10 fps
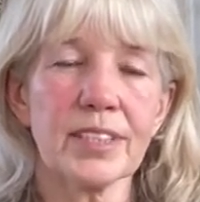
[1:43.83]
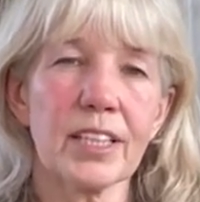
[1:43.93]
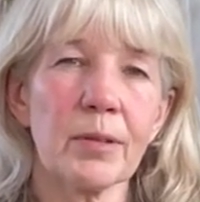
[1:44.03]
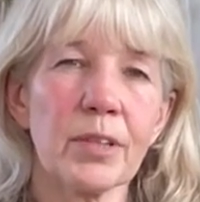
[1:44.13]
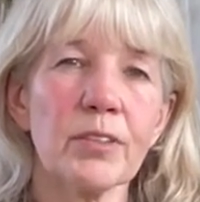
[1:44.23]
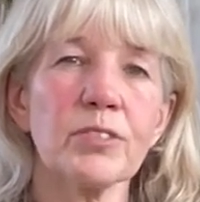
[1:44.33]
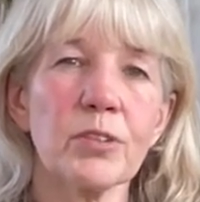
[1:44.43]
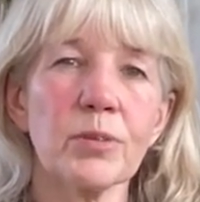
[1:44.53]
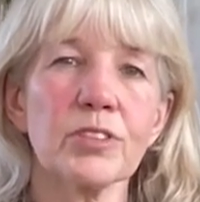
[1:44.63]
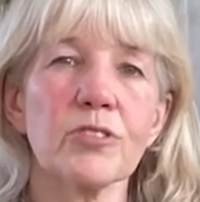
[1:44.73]
And I'm going to
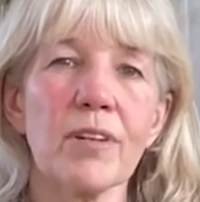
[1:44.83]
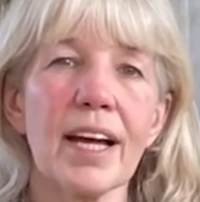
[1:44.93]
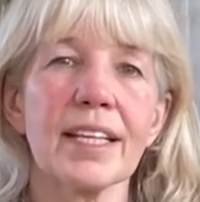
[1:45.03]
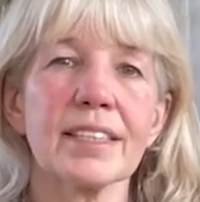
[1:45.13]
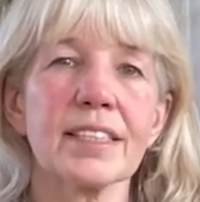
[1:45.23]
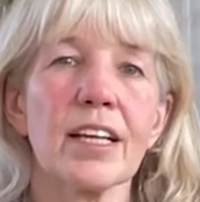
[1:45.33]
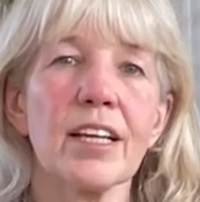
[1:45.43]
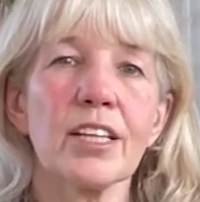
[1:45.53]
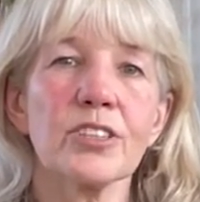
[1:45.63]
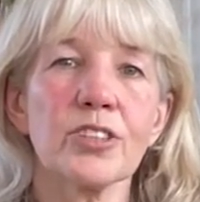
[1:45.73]
address
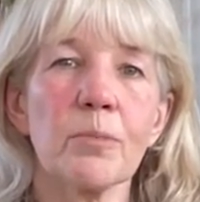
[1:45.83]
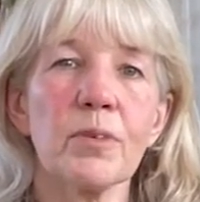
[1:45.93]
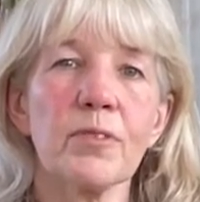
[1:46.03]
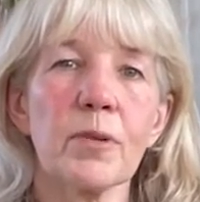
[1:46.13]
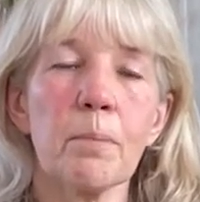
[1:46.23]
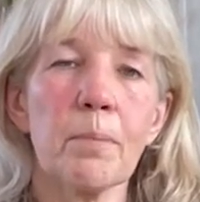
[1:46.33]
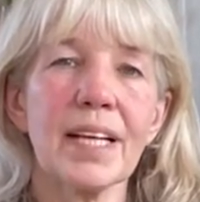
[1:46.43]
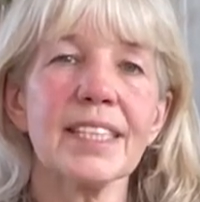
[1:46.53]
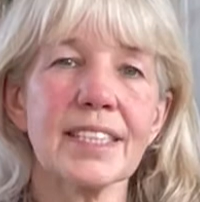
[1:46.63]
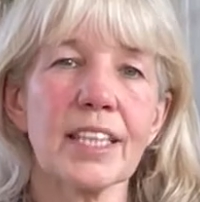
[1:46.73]
some of the
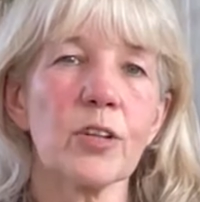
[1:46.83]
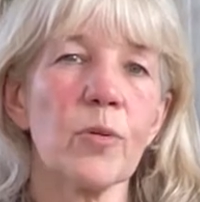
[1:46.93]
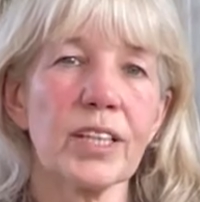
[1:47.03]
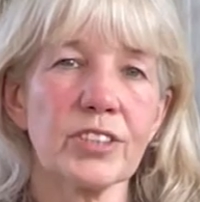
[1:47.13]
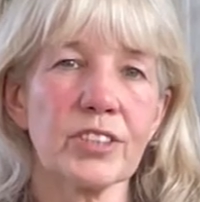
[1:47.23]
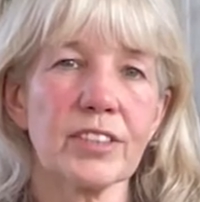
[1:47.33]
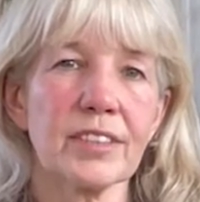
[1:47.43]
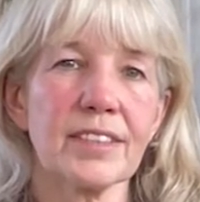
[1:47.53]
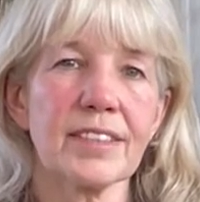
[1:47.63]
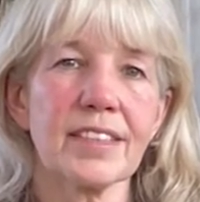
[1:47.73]
basic
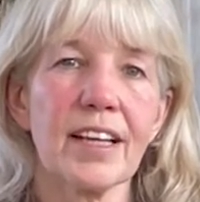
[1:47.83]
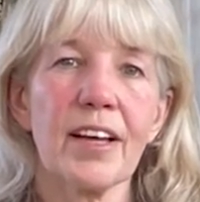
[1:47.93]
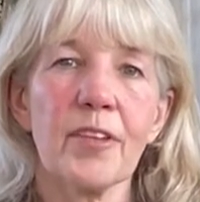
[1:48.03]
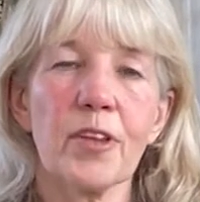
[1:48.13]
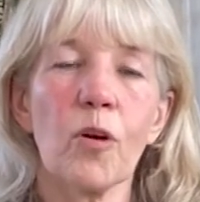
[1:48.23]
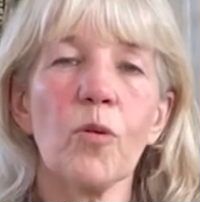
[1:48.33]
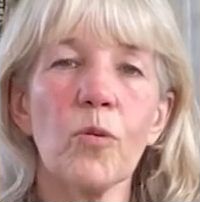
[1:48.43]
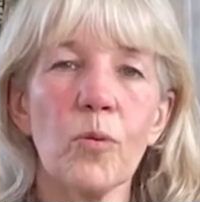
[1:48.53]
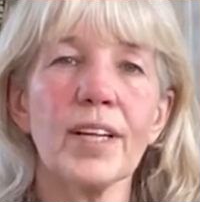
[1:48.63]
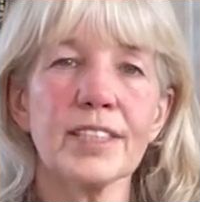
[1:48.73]
questions that
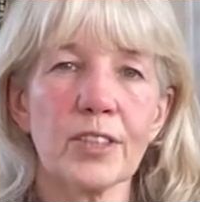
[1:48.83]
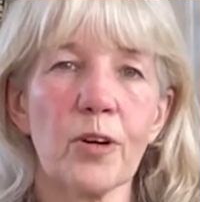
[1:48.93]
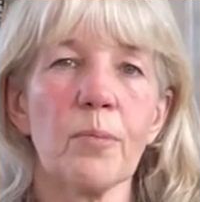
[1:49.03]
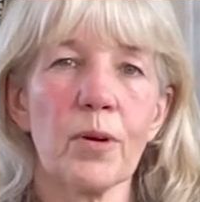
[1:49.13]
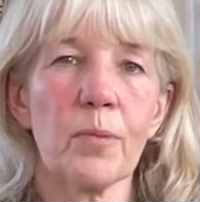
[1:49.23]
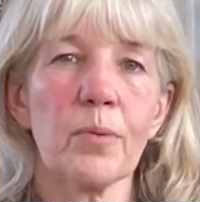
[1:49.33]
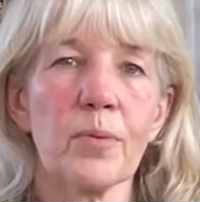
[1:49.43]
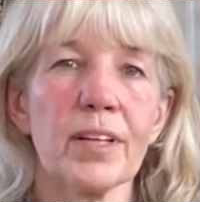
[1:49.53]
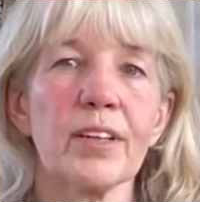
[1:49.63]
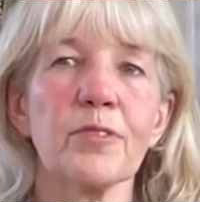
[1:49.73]
always come up
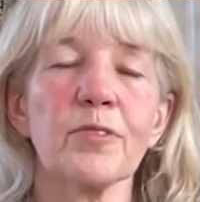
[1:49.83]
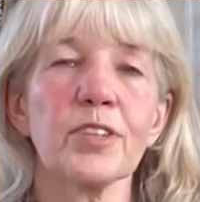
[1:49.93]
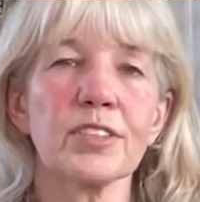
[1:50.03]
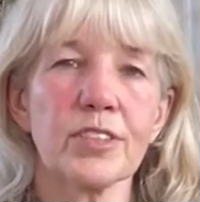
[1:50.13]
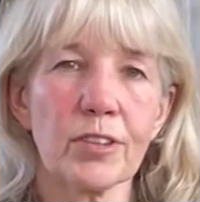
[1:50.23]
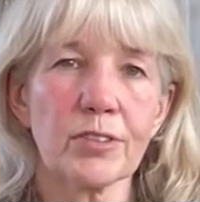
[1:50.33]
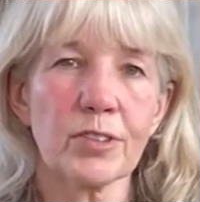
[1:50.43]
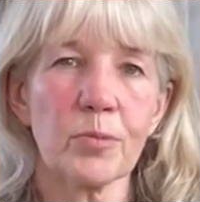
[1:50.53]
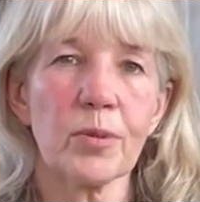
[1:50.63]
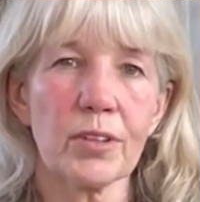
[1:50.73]
when I first start to
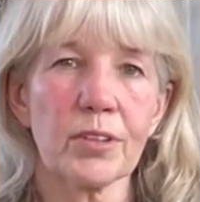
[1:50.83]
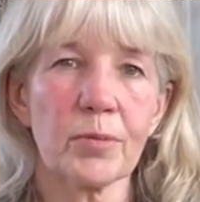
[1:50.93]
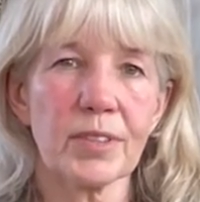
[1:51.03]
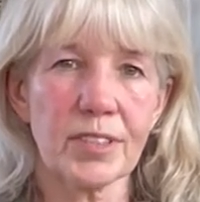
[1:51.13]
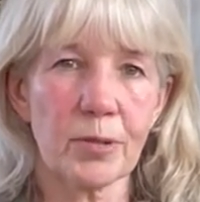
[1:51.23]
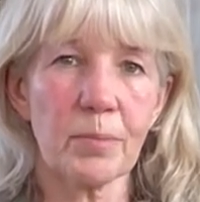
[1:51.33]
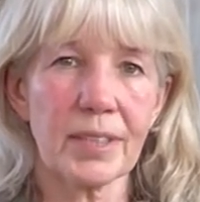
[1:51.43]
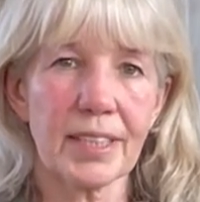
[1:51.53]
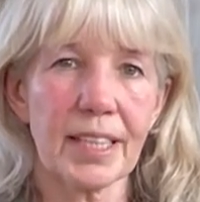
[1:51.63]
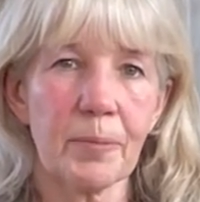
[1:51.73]
work with
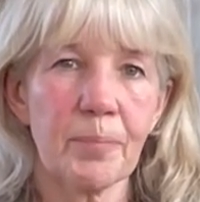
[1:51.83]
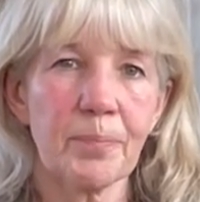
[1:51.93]
somebody